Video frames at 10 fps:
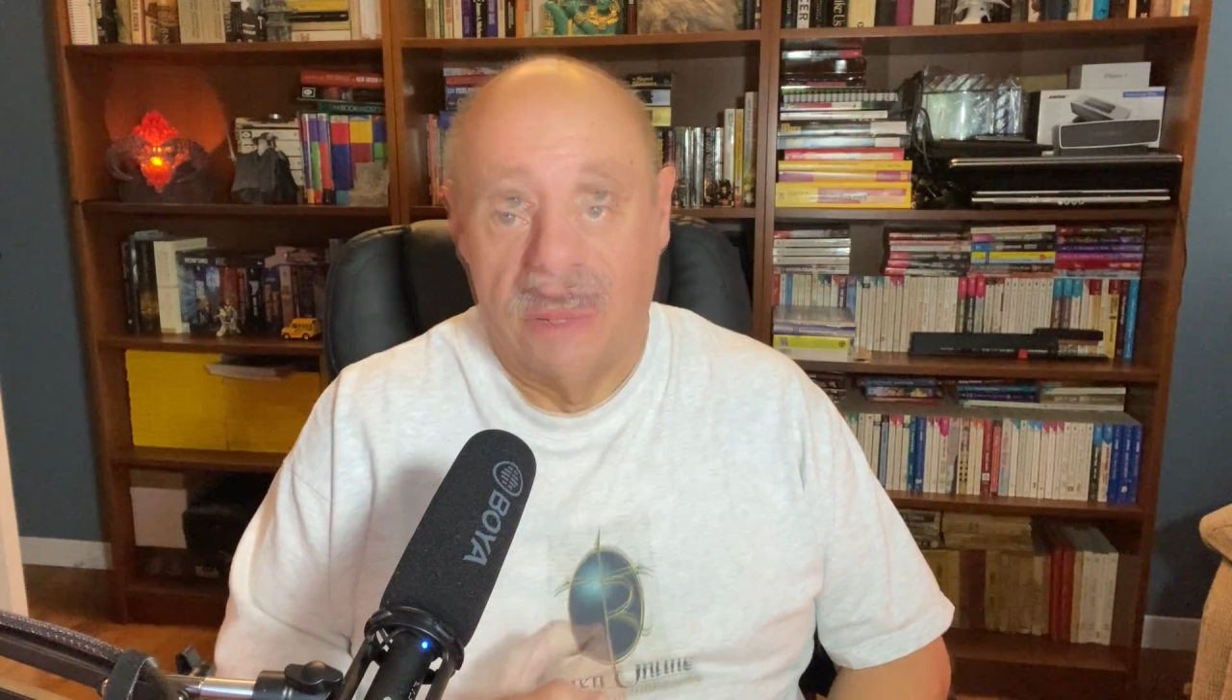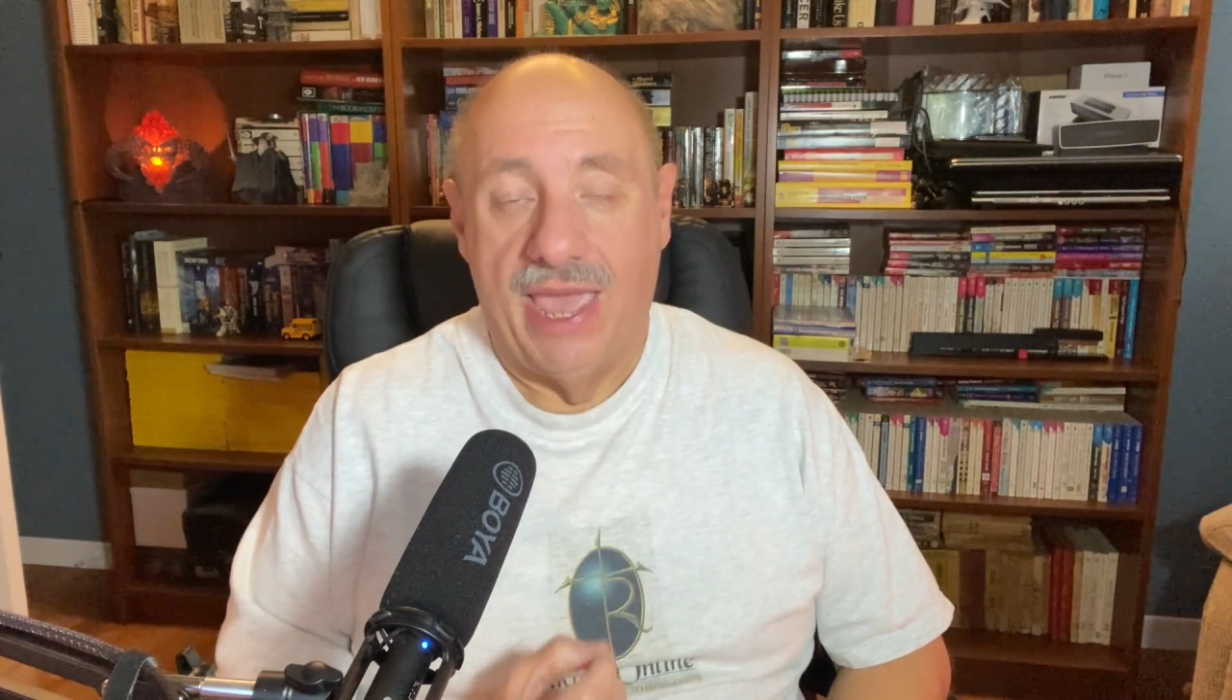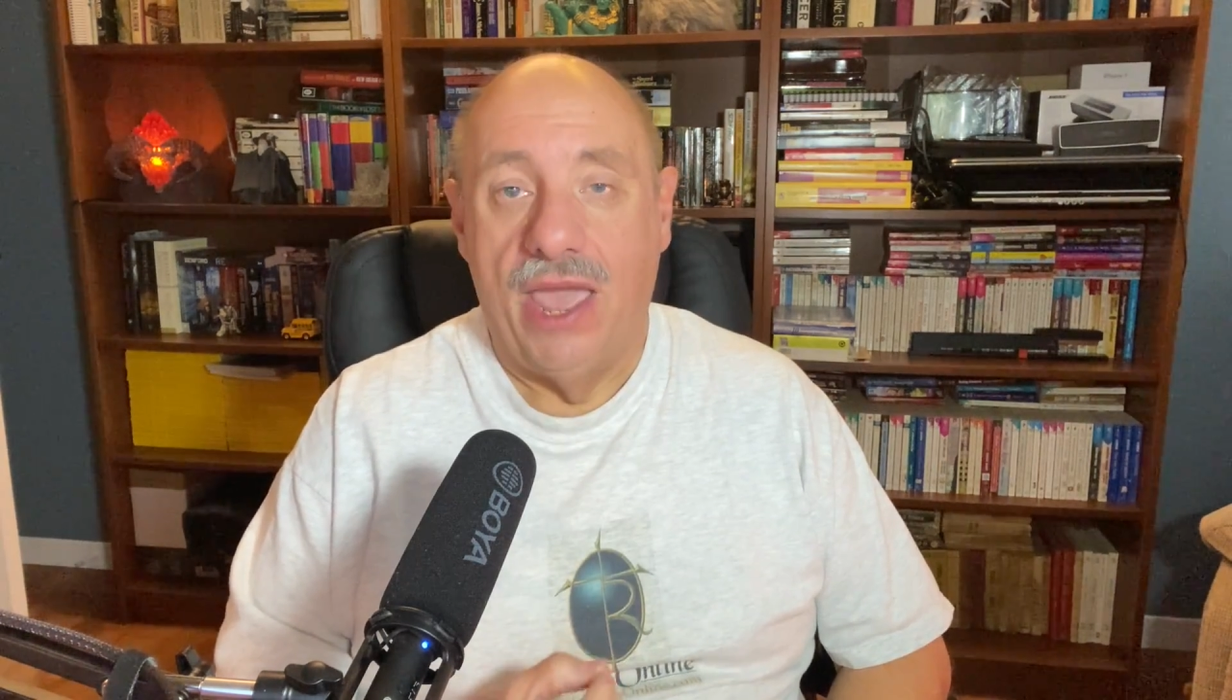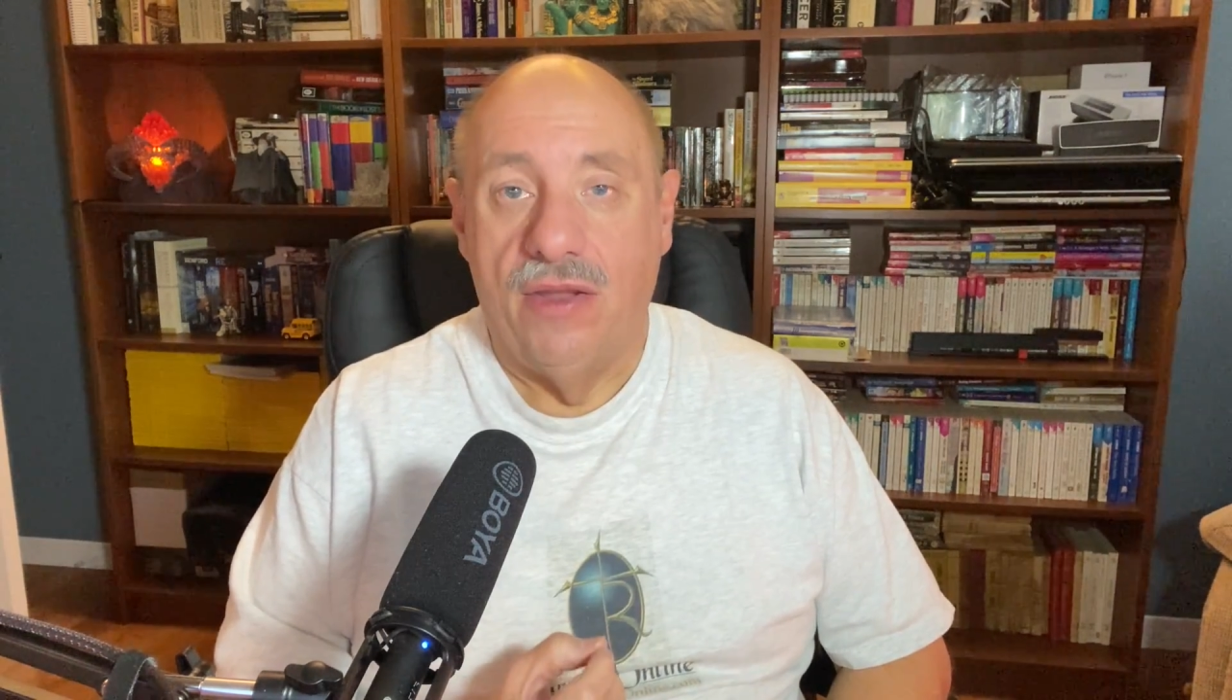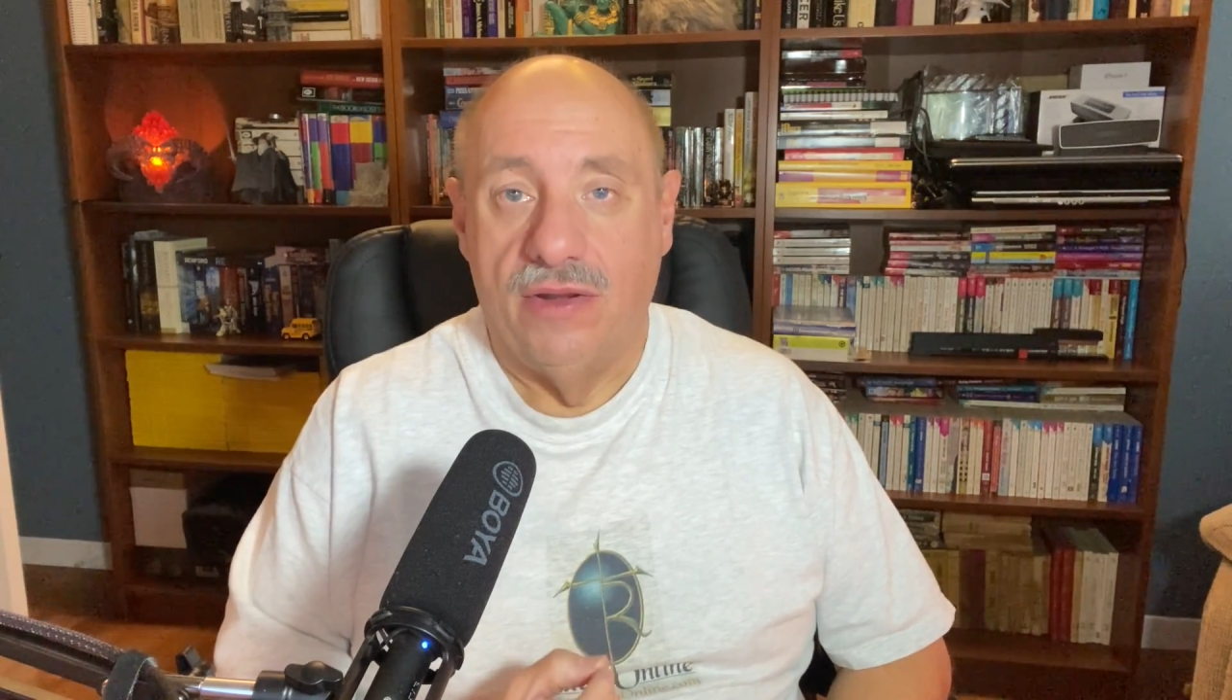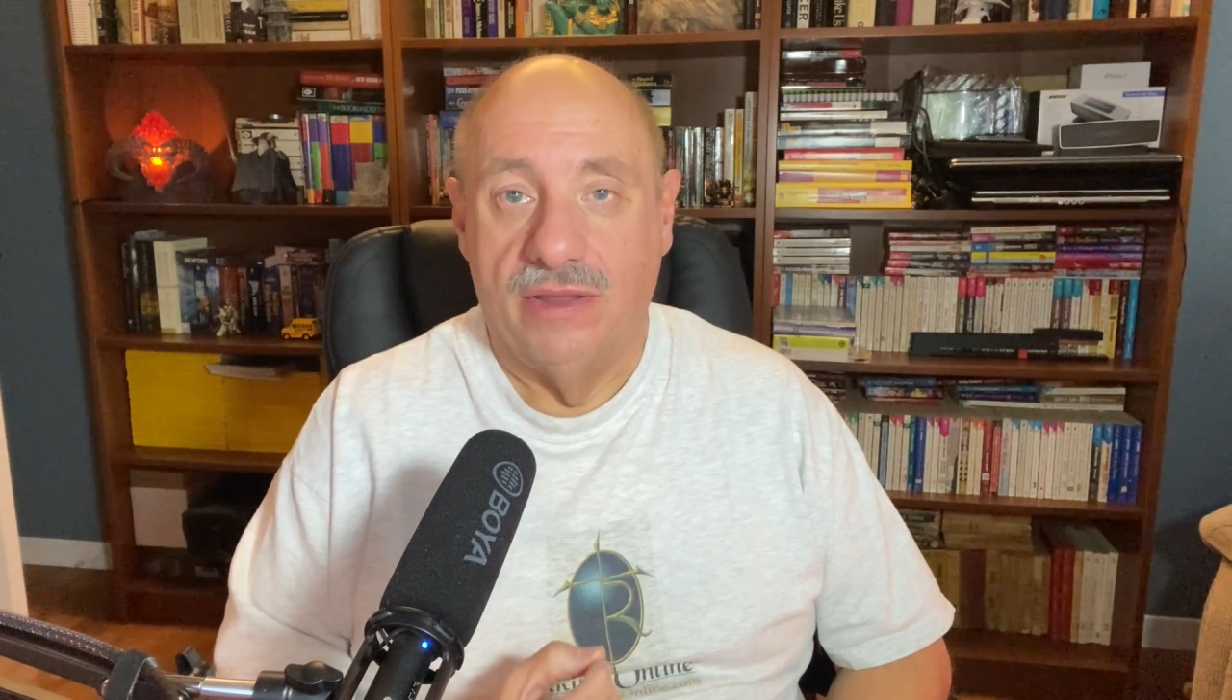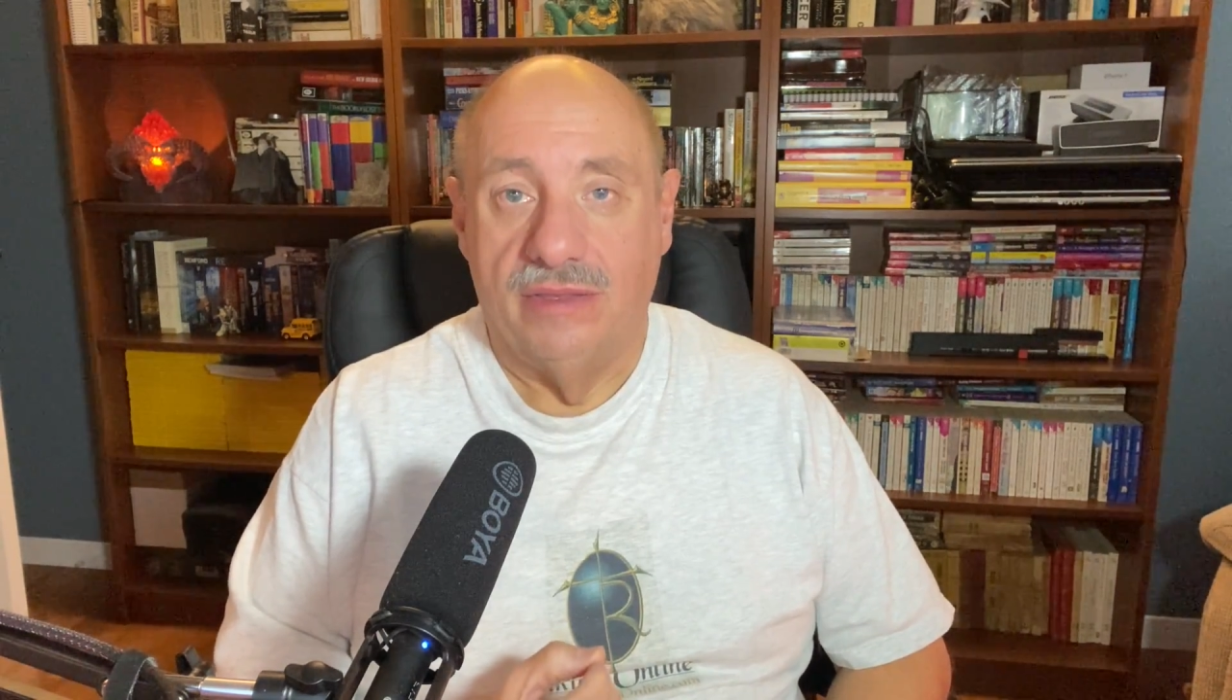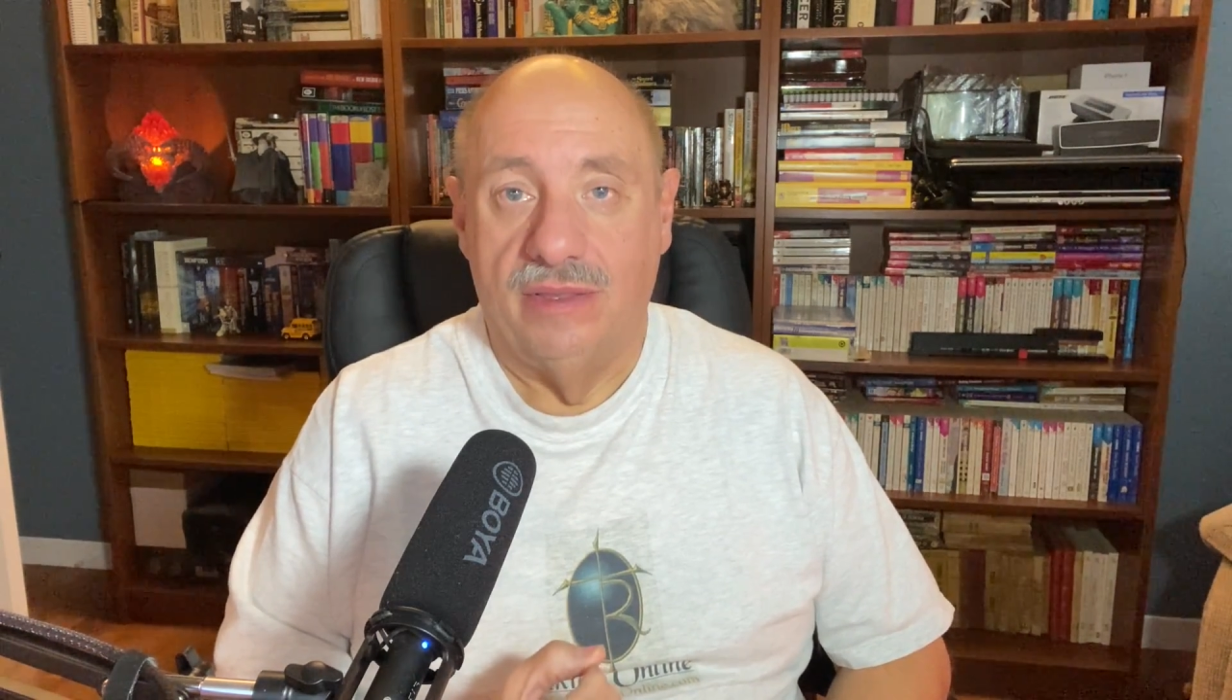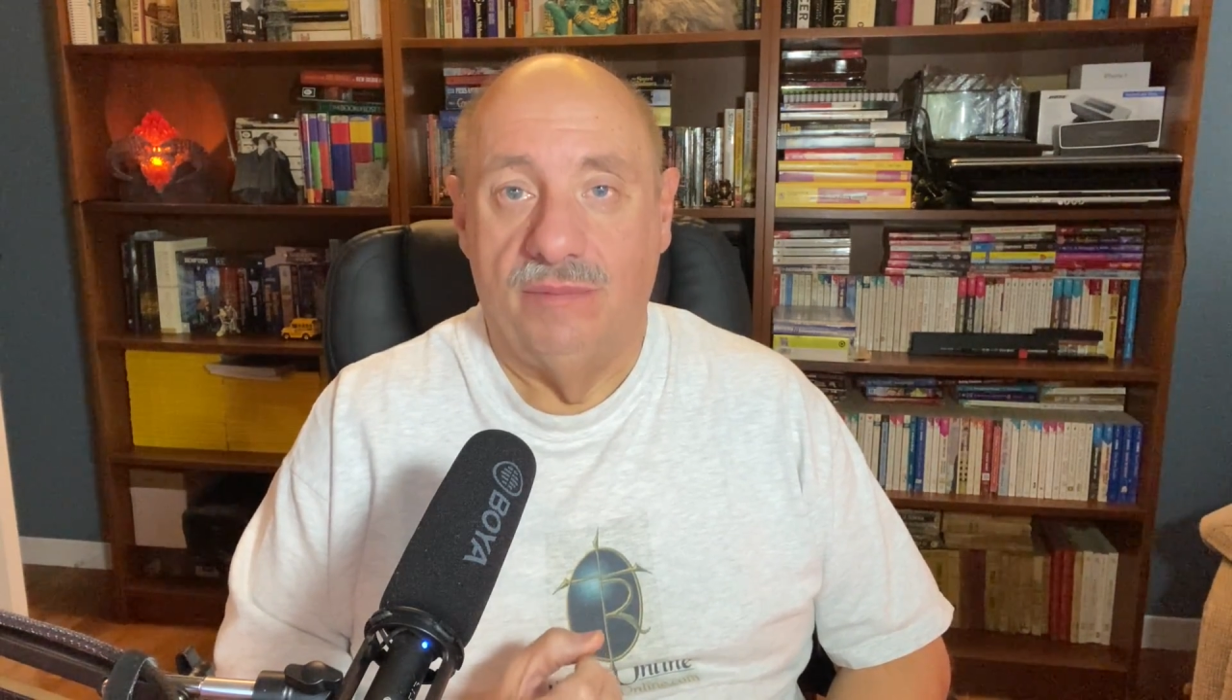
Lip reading: carried